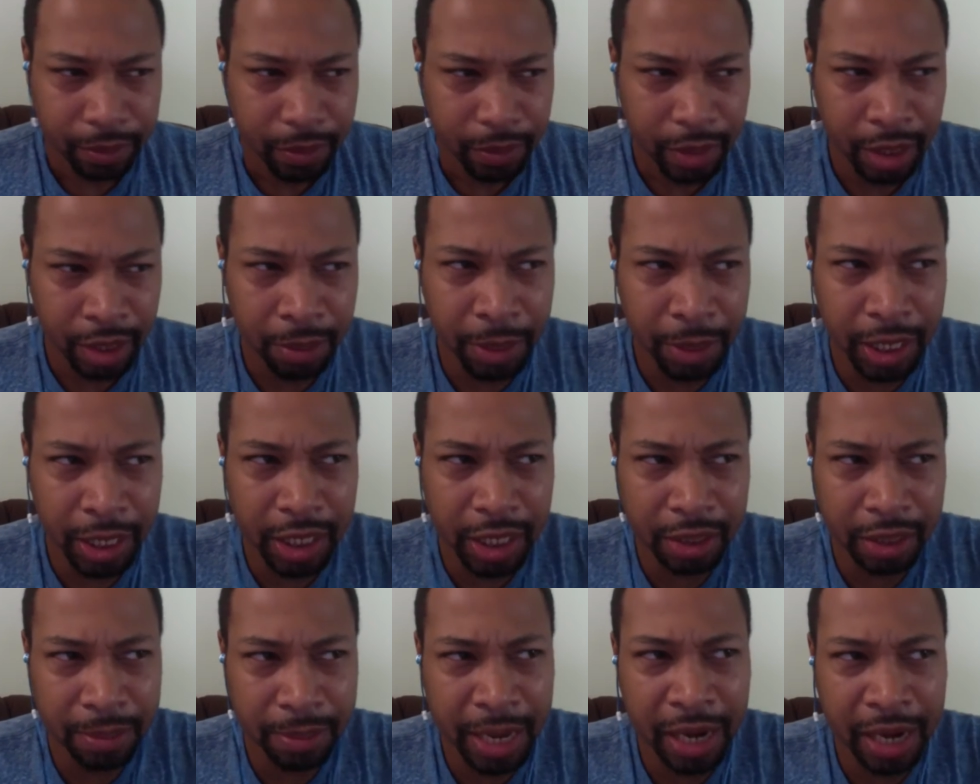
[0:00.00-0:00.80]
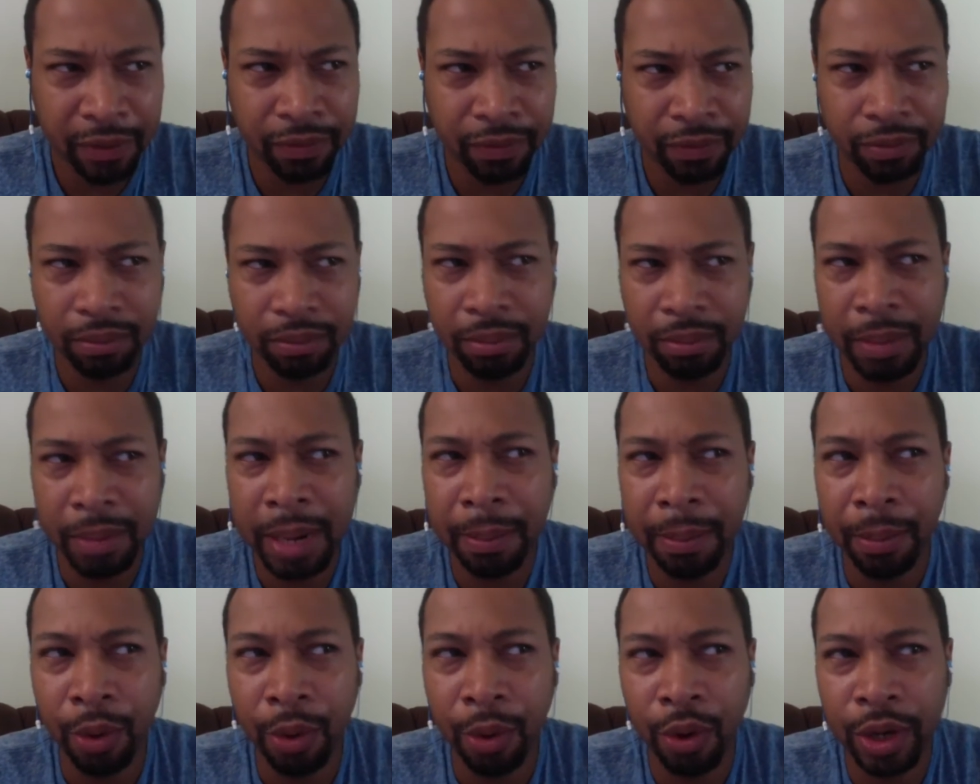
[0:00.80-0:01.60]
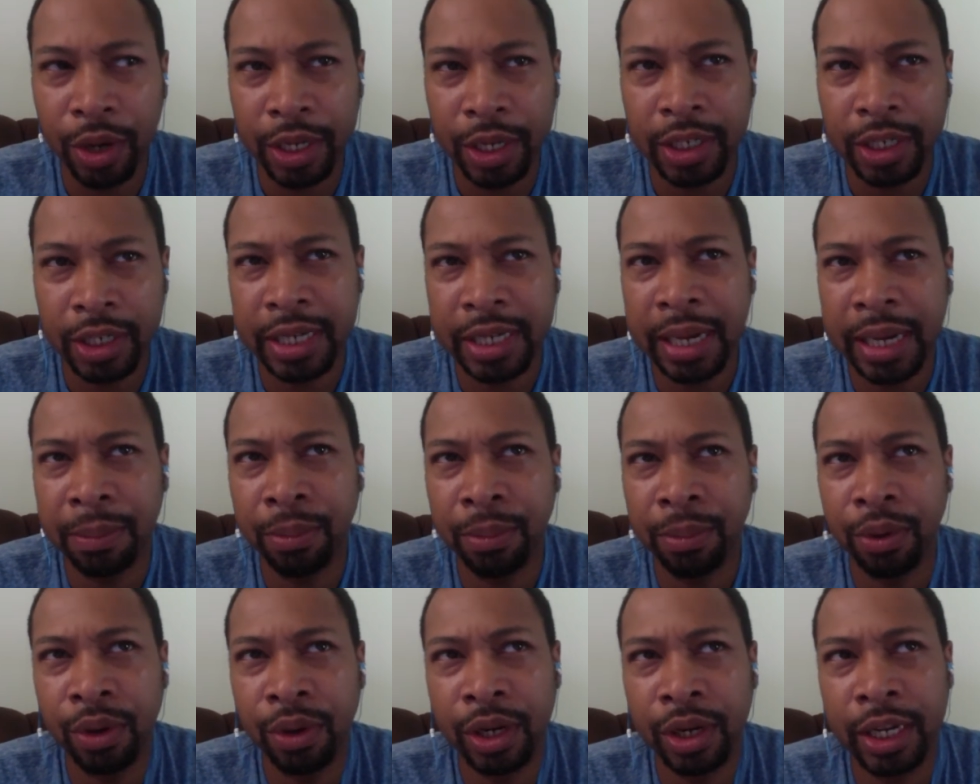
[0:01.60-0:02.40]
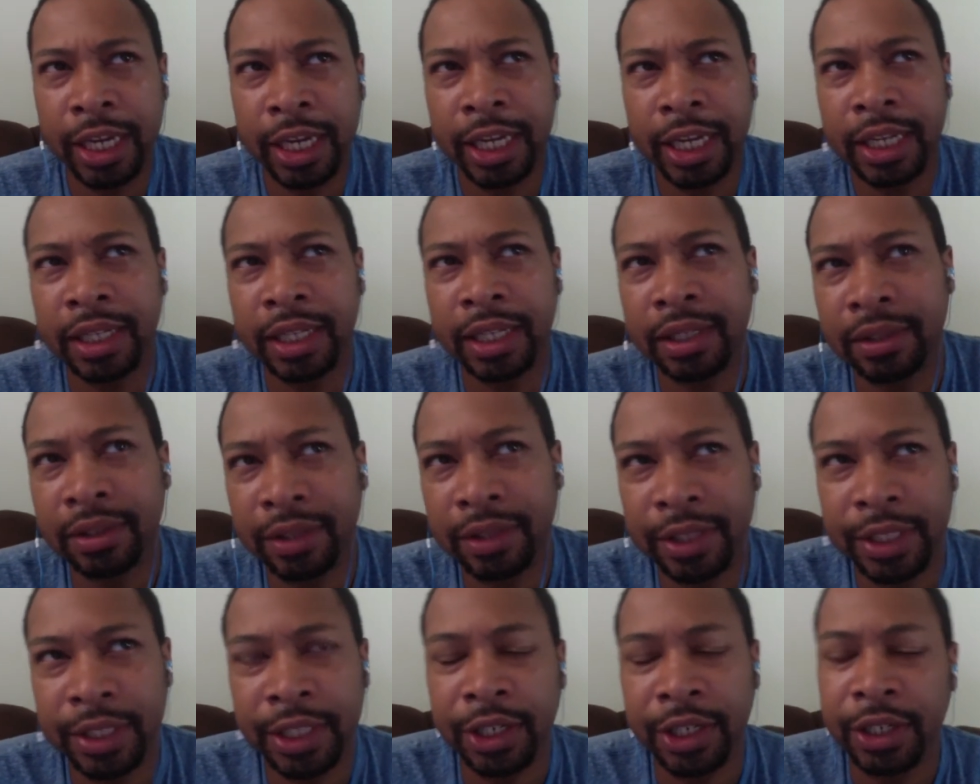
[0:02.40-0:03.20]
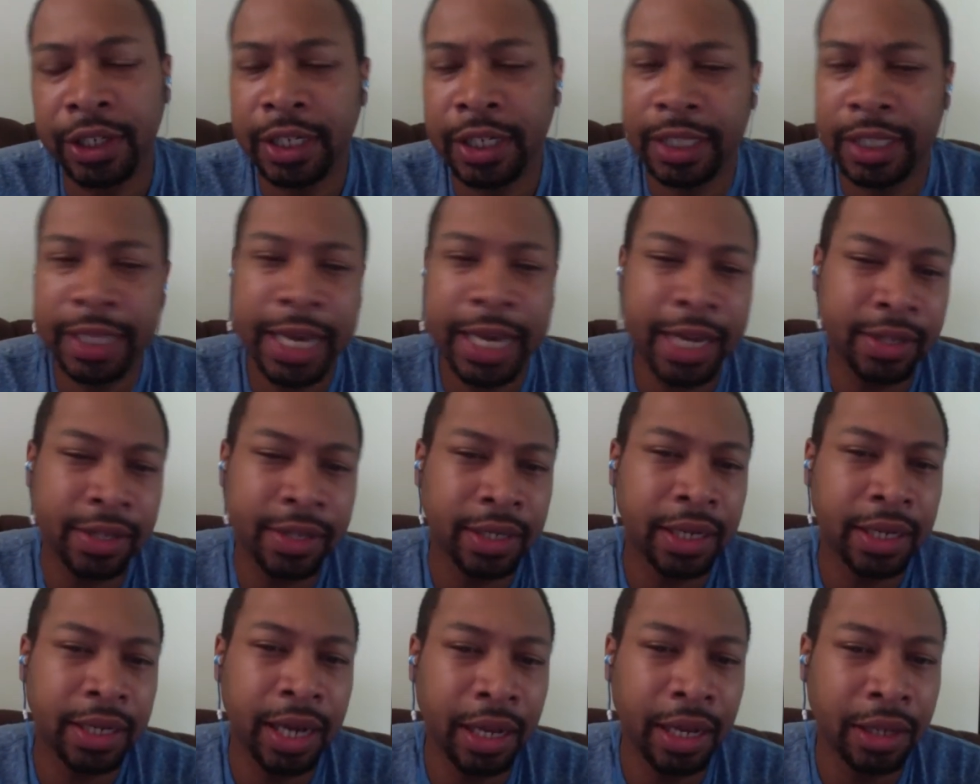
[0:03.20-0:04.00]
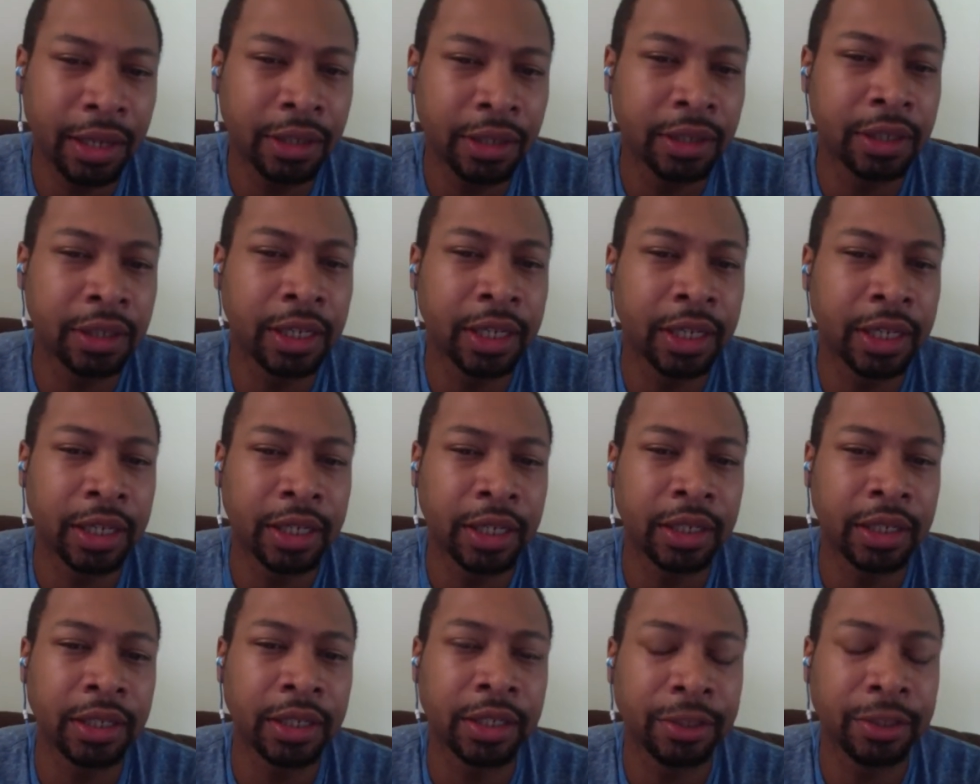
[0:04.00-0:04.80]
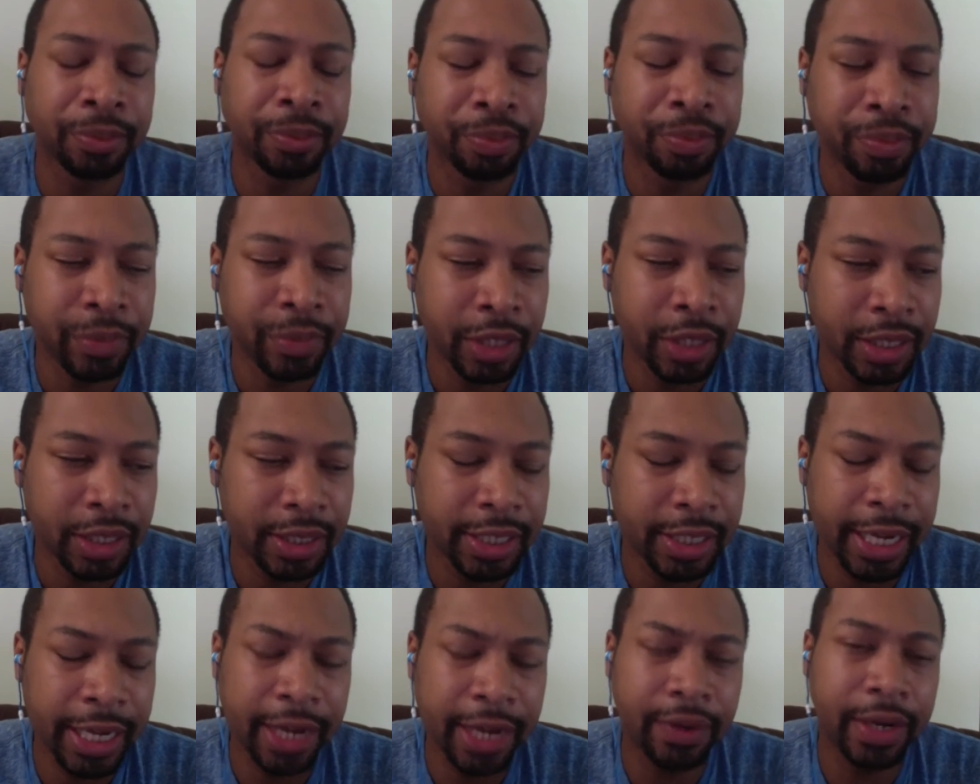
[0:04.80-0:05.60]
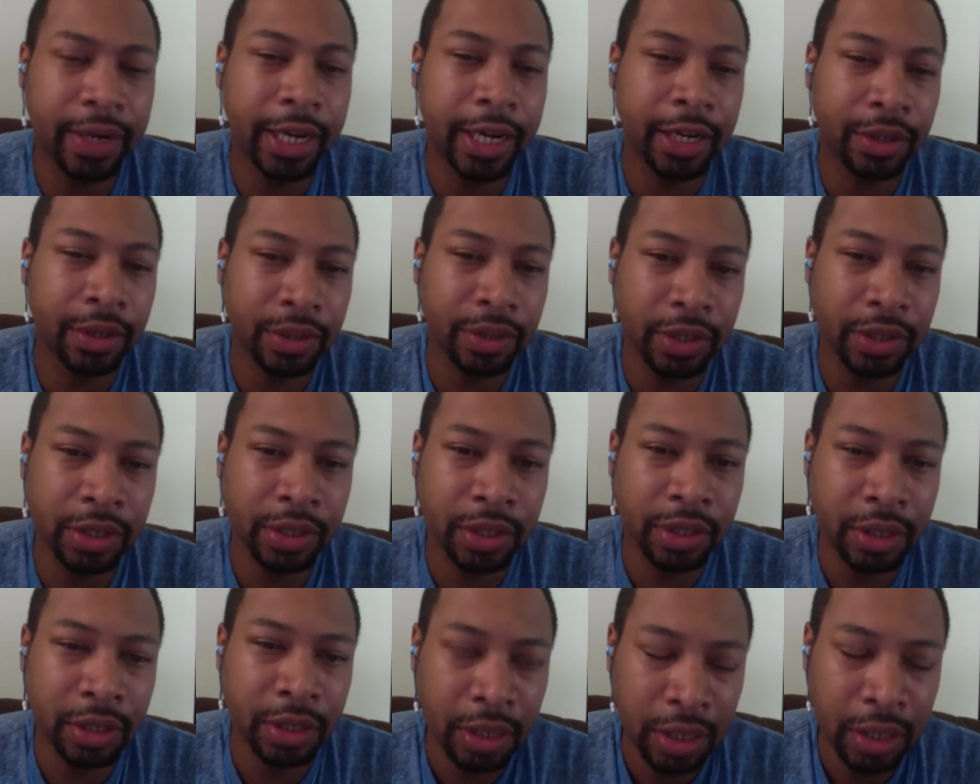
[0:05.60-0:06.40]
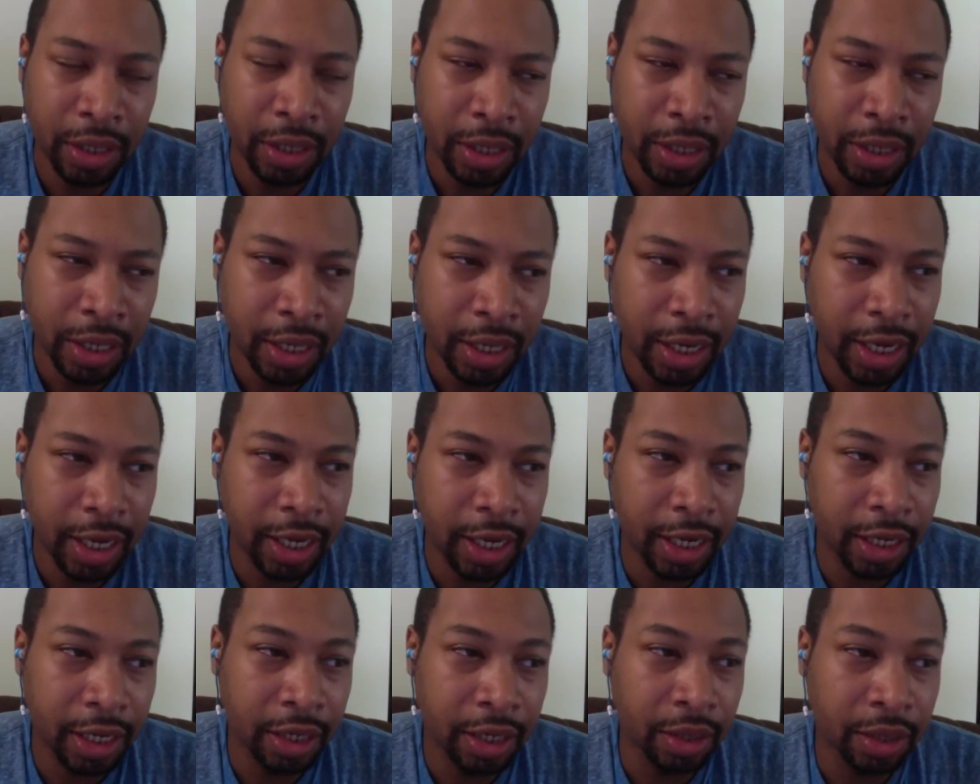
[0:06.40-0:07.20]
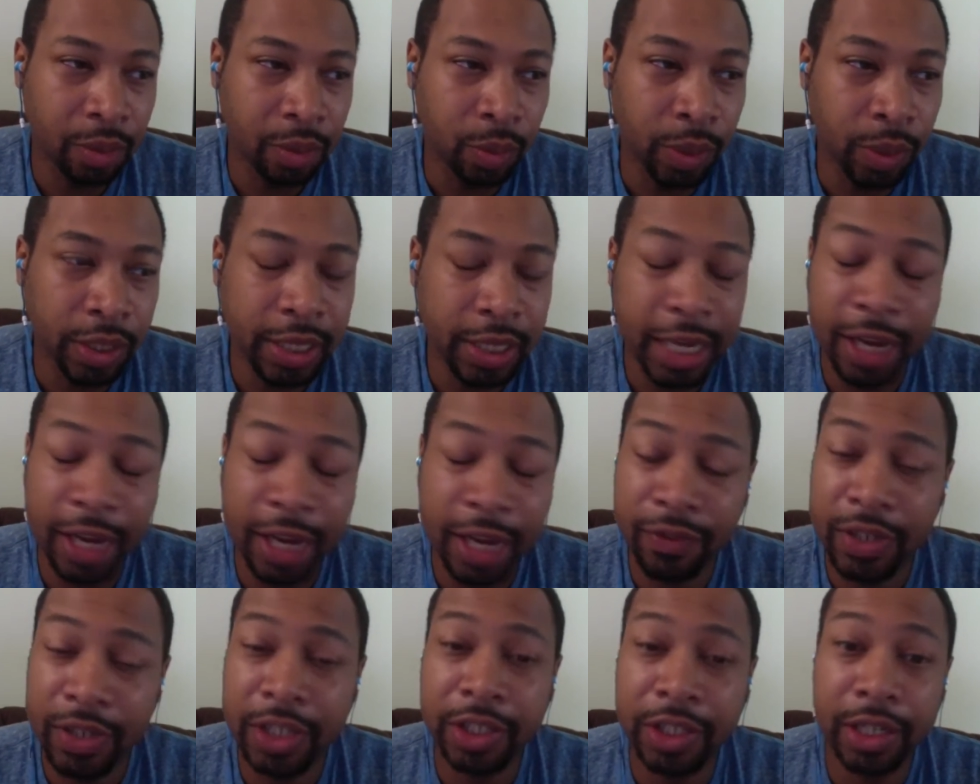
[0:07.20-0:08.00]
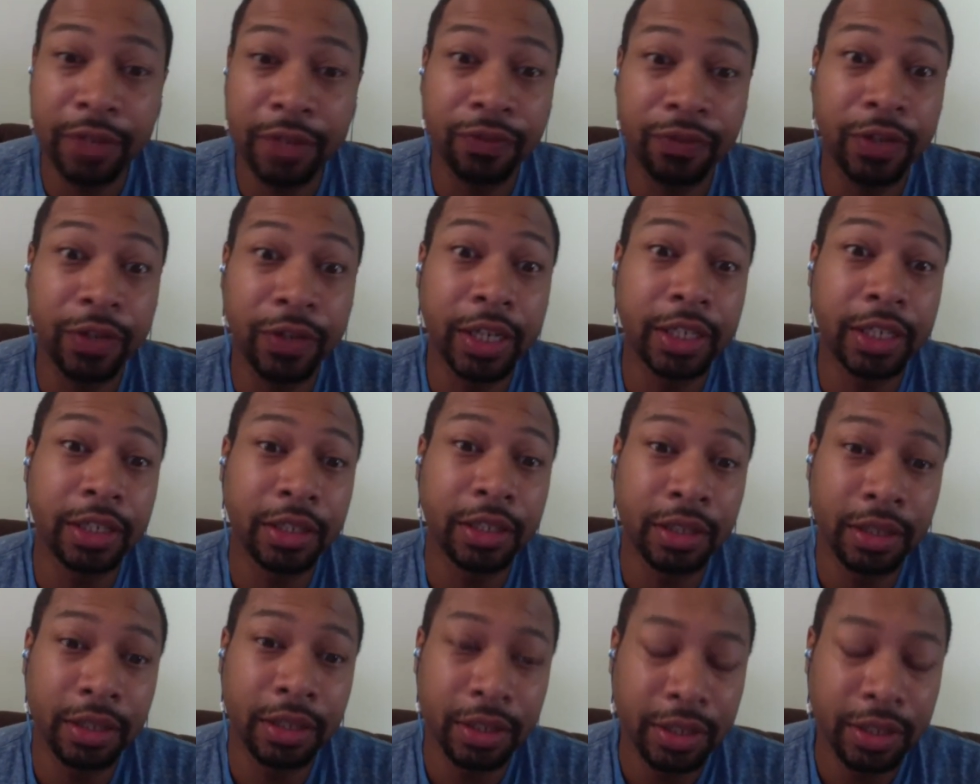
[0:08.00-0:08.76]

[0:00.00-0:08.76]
because my mm-hmm. my mortgage, I bought a thirty thousand uh, dollar townhouse mm-hmm. uh, with FHA funding.